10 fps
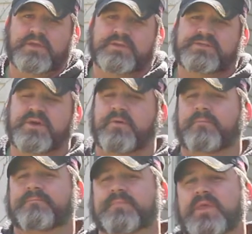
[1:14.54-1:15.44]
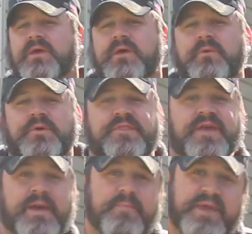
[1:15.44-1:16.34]
So, with
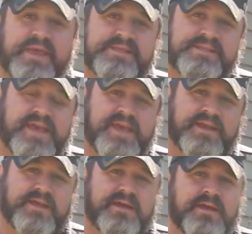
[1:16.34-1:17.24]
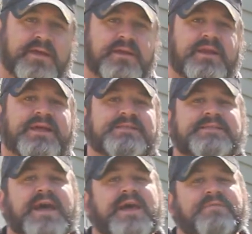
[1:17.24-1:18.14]
that being said, let's
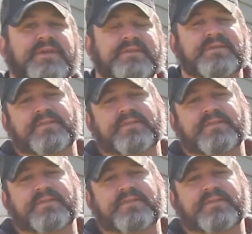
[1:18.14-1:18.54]
dive into